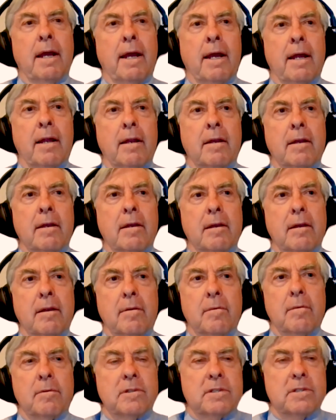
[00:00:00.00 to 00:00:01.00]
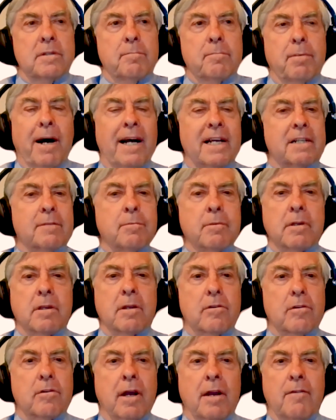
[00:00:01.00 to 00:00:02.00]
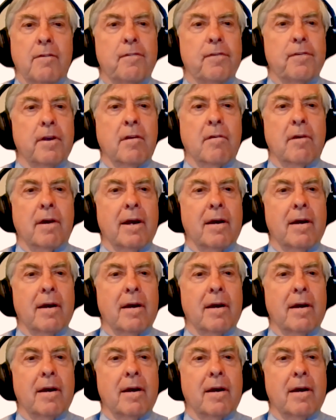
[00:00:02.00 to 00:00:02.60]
and it was impossible to try to figure